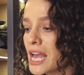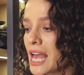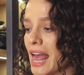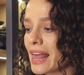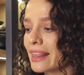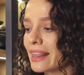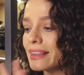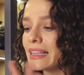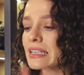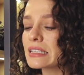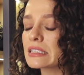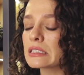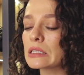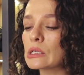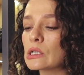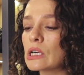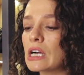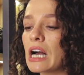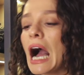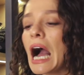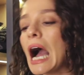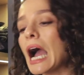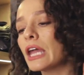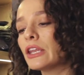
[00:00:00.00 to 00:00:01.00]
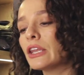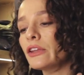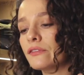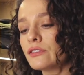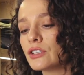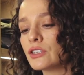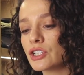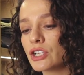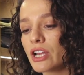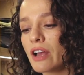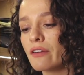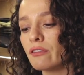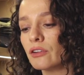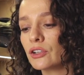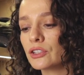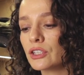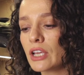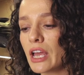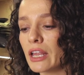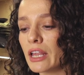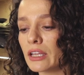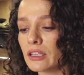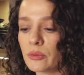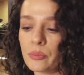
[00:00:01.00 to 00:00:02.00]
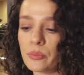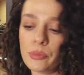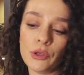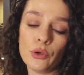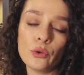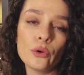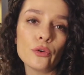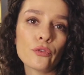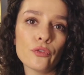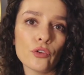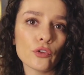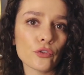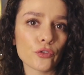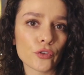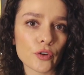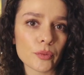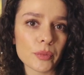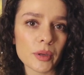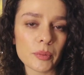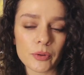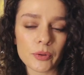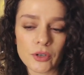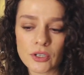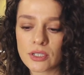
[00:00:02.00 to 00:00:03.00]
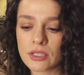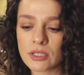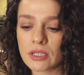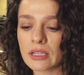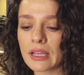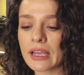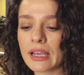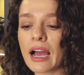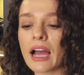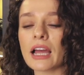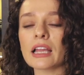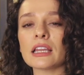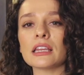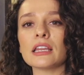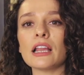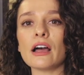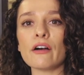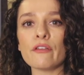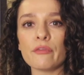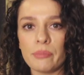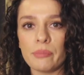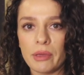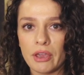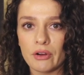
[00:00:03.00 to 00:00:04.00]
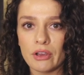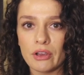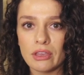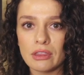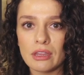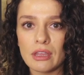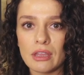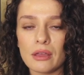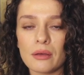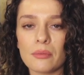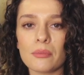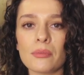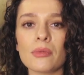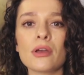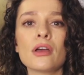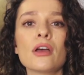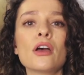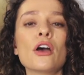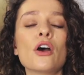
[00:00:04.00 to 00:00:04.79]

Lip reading: and these look kind of disheveled and beautiful for me personally. I love pairing them